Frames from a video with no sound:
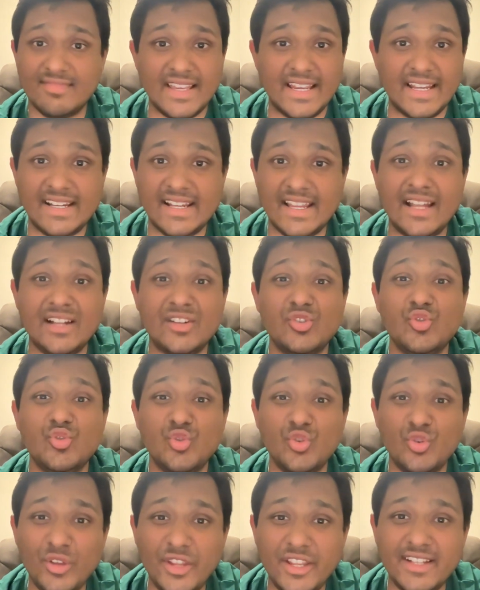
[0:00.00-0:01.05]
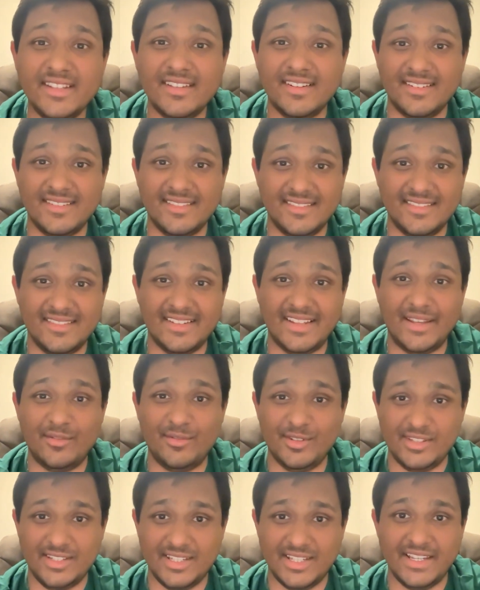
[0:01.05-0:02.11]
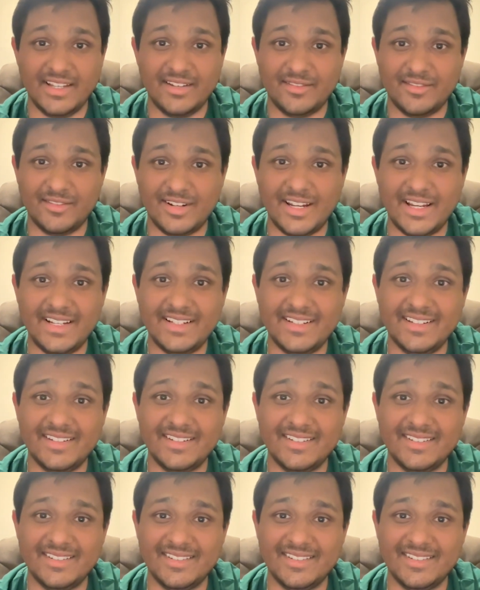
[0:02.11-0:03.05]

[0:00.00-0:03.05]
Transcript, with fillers: It can ruin everything, right?